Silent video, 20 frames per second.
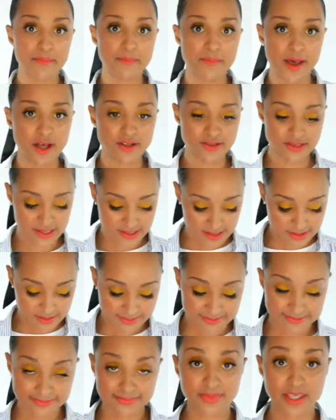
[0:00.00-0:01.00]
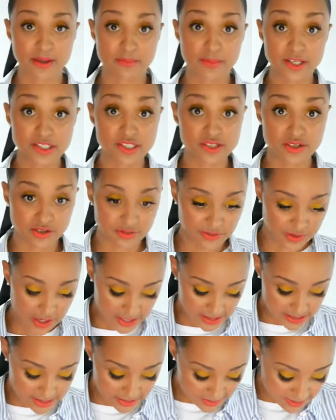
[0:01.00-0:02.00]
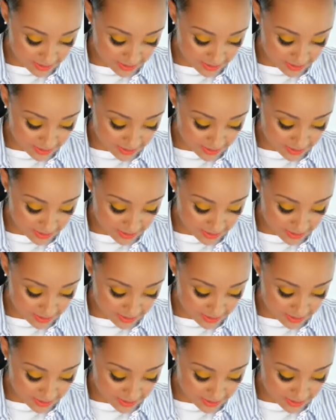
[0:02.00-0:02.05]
belts. Belts are your friend.